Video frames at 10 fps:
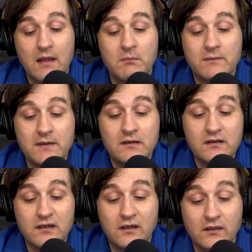But
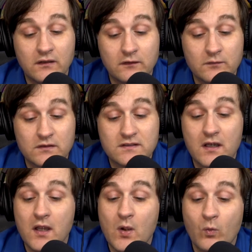American consumers
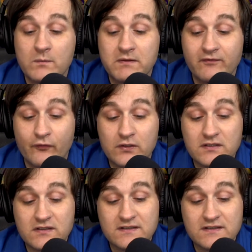would be forced to